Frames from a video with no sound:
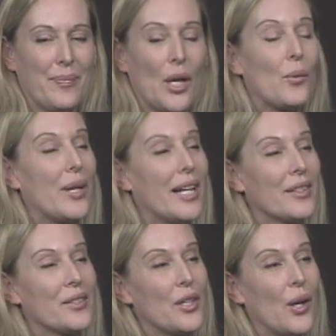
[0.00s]
We
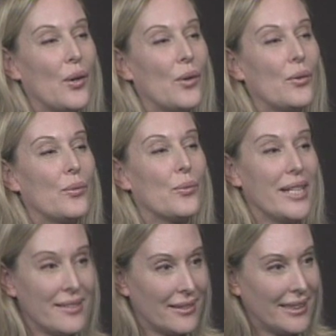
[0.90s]
also
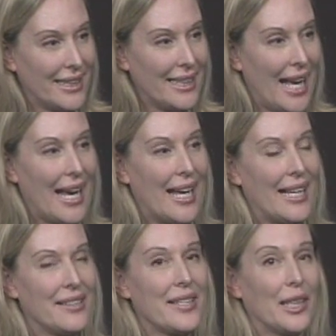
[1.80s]
recently
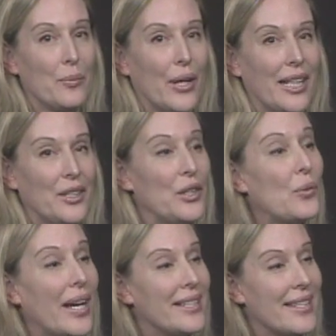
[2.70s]
celebrated
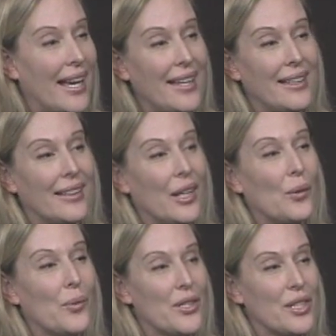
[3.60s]
UN Day,
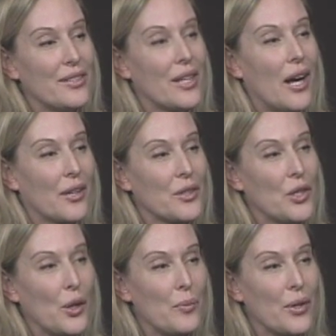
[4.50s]
which is
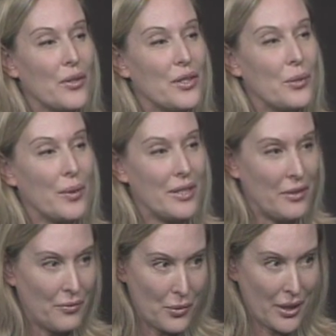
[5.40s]
October the
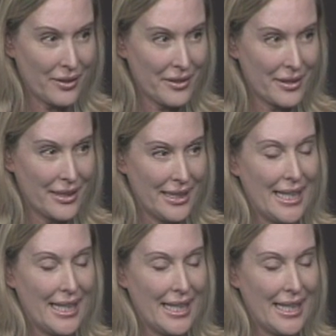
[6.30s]
24th,